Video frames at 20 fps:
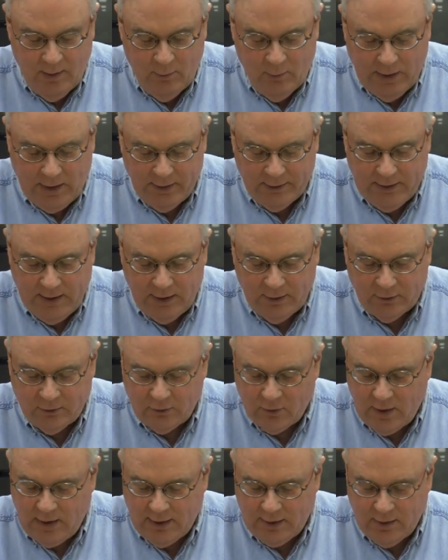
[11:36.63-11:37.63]
Wildcats
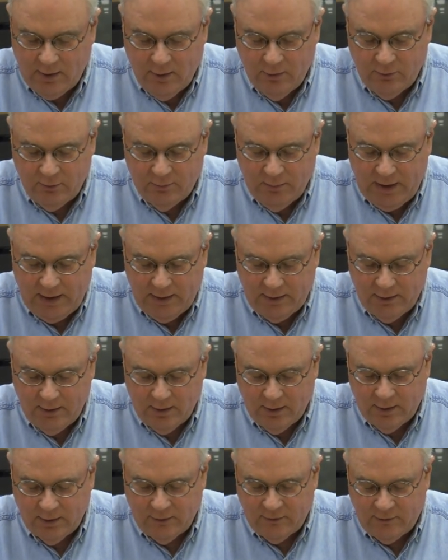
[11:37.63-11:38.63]
track coach Matt
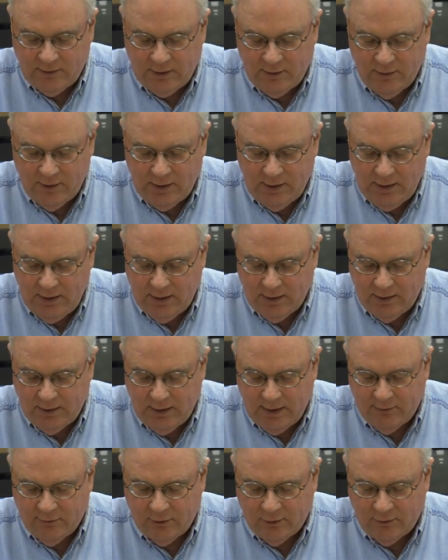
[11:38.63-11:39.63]
Young said that he had
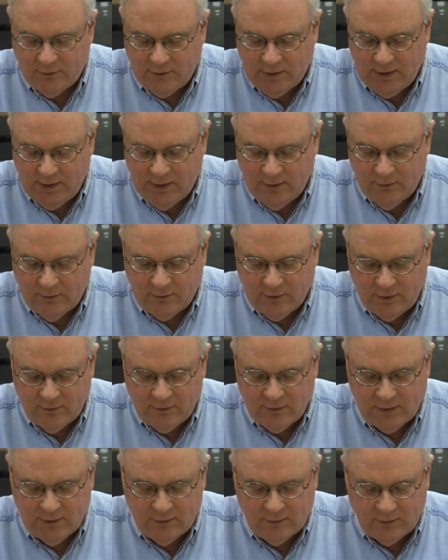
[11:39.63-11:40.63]
never seen
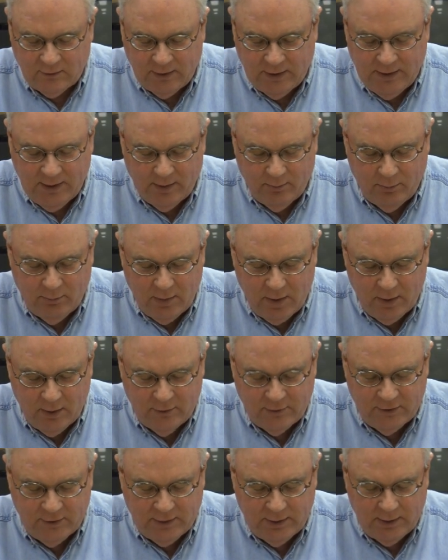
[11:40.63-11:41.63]
such a slim
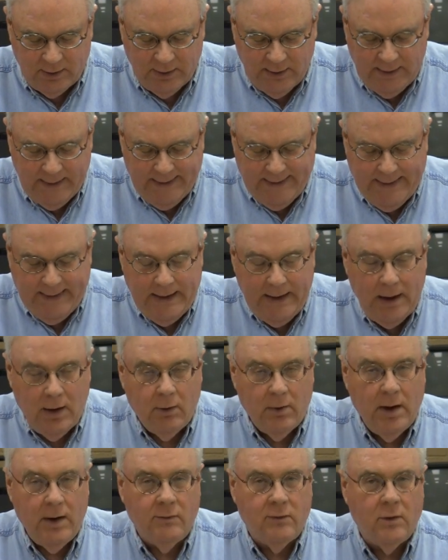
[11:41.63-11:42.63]
margin.
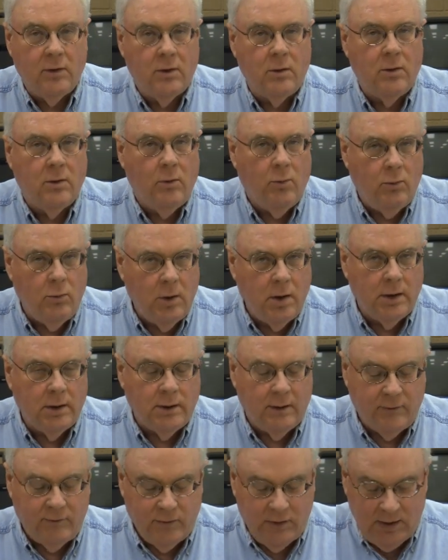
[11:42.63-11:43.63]
However,
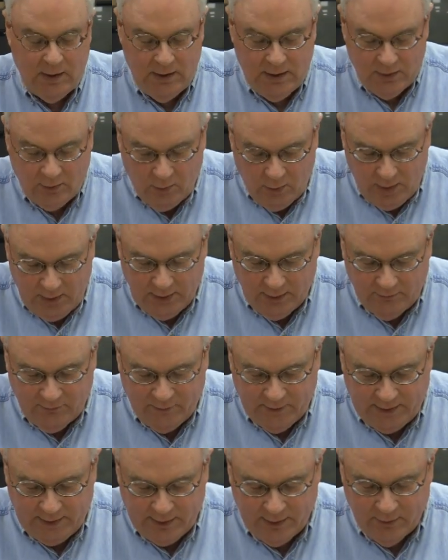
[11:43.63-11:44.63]
one of the
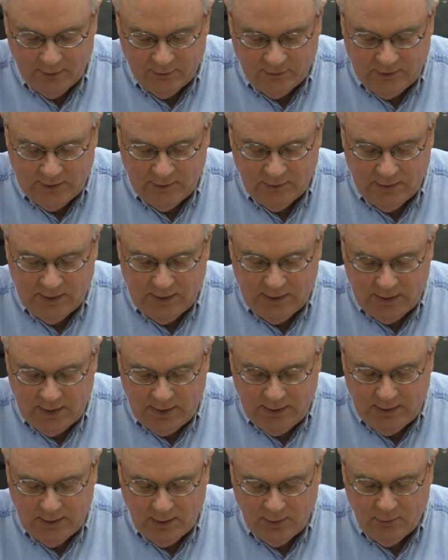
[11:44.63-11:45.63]
qualifiers in the
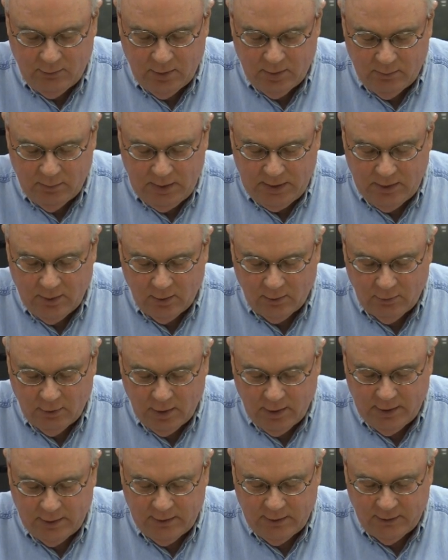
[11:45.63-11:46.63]
800-meter
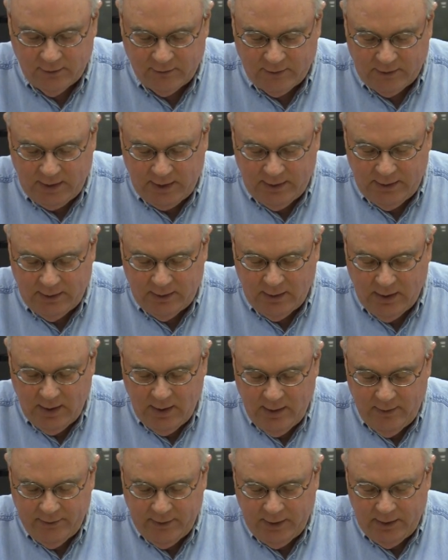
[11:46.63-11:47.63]
run decided
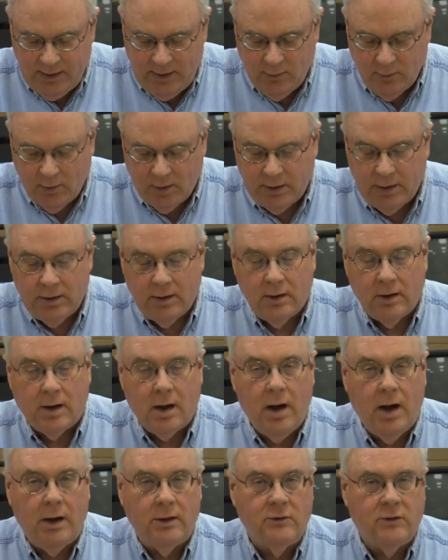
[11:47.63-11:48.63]
that he wanted to
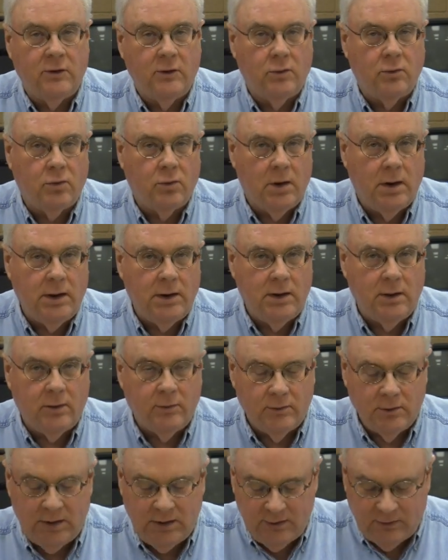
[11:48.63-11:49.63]
concentrate
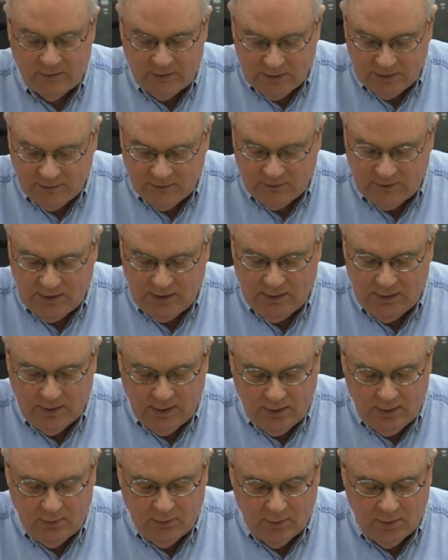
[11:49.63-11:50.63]
on the
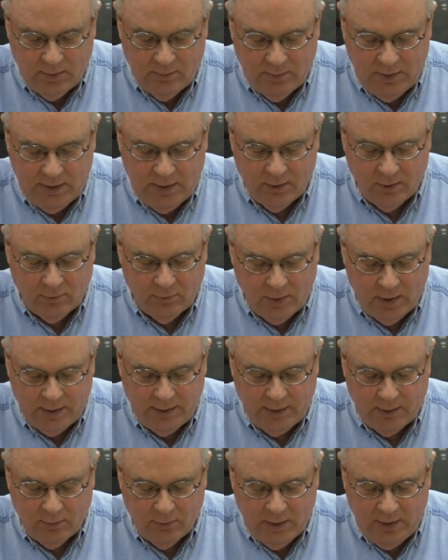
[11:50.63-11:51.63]
1,600-meter
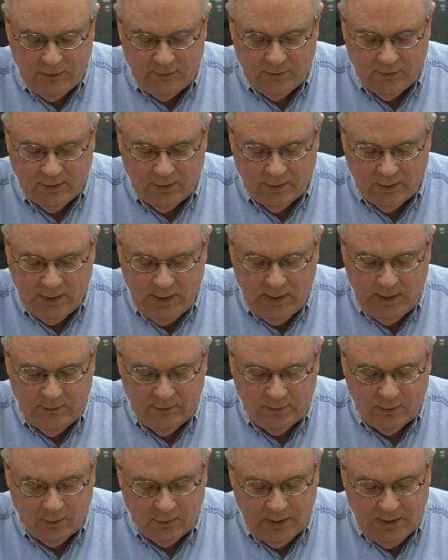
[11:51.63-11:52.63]
run at regional,
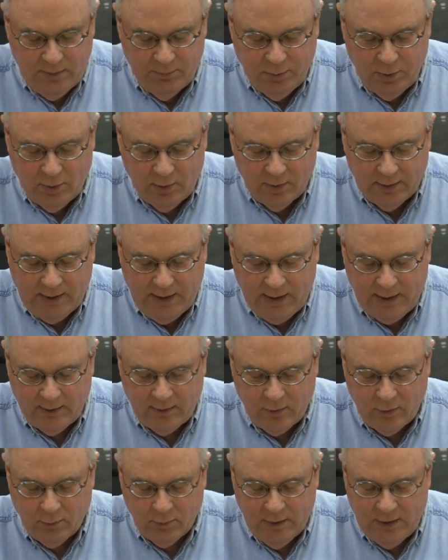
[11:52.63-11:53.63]
so he pulled out
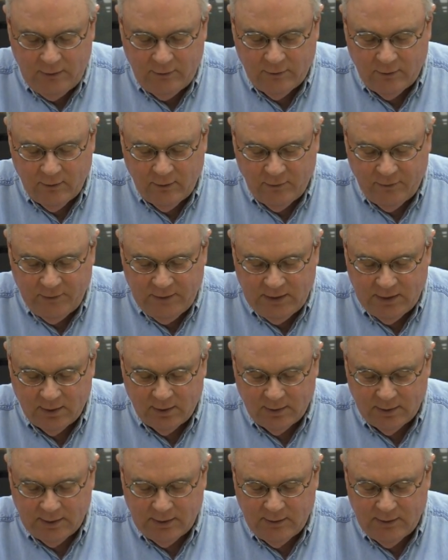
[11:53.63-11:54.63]
of the regional
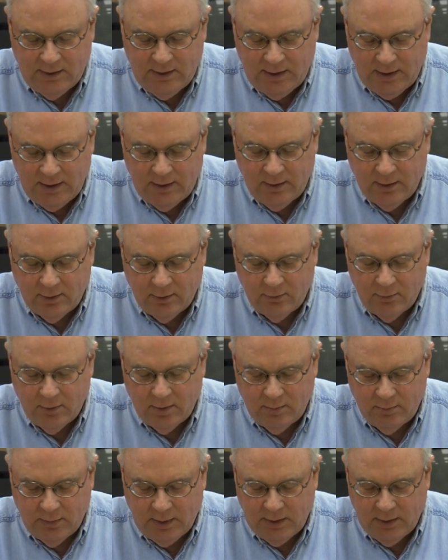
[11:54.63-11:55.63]
field in the
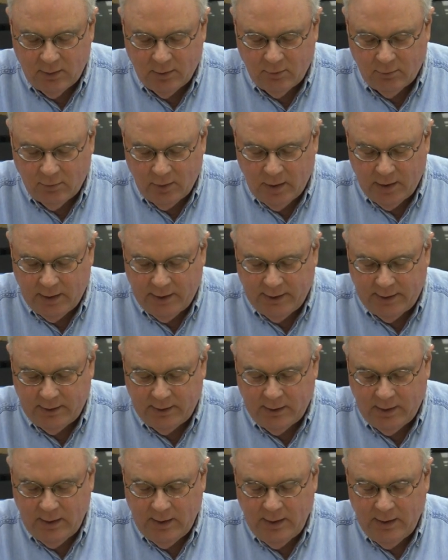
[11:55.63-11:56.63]
800-meter run.
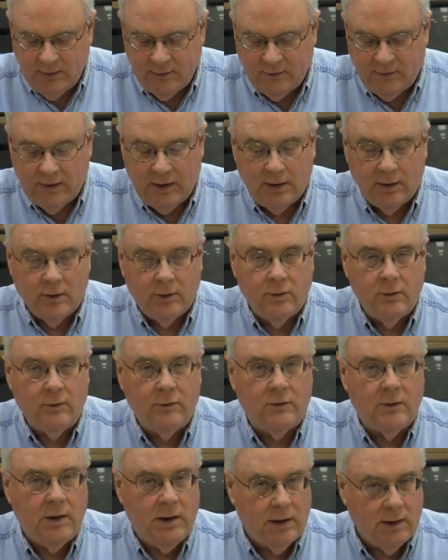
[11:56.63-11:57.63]

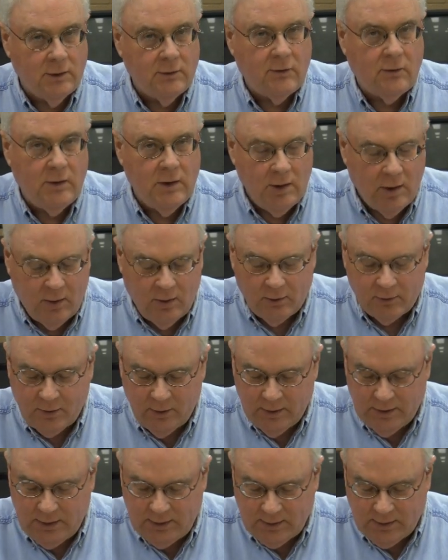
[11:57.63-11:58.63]
Sellers, as the
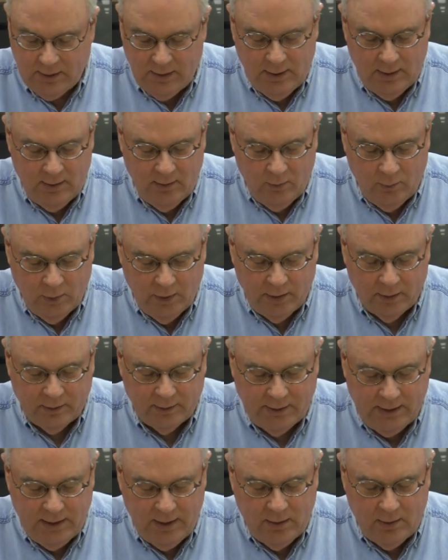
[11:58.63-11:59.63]
alternate, will
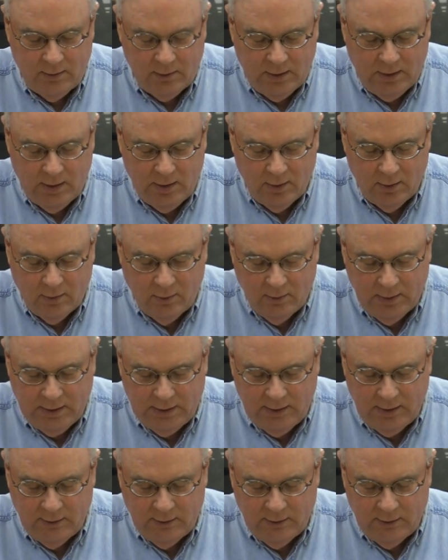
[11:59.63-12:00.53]
now go in